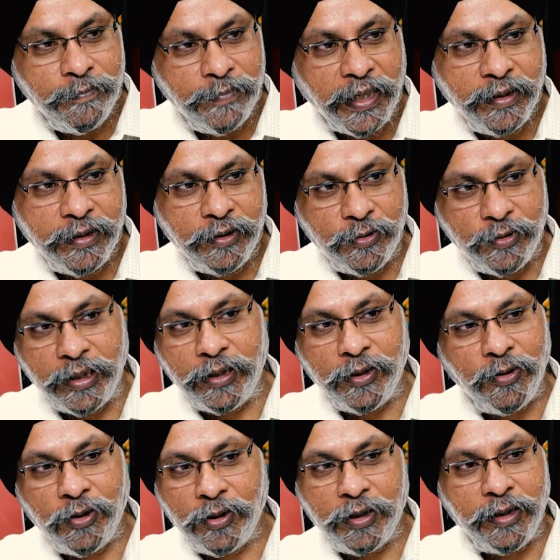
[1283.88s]
impacted today,
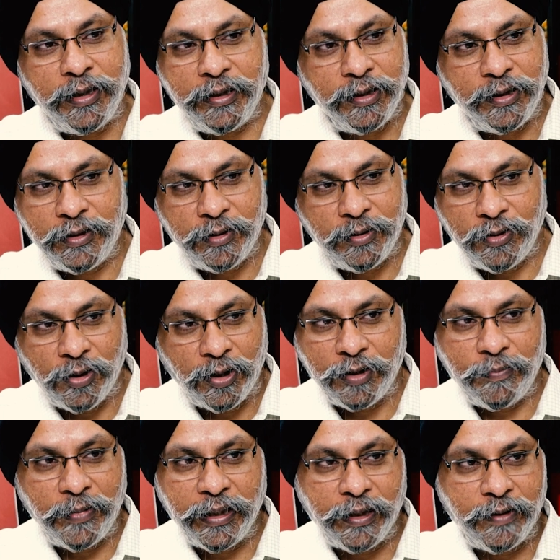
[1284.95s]
or is it
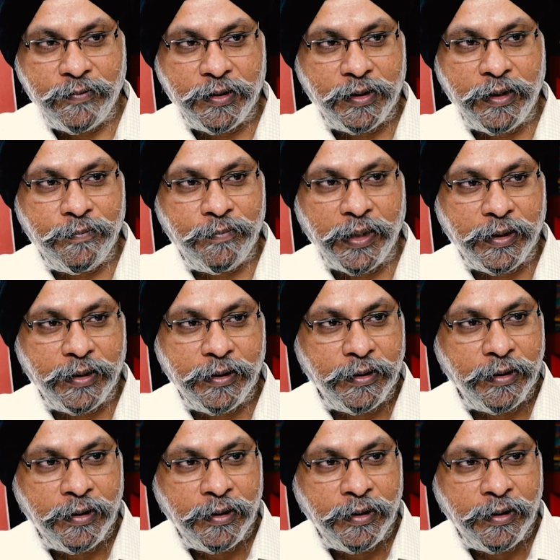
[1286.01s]
not being adversely impacted?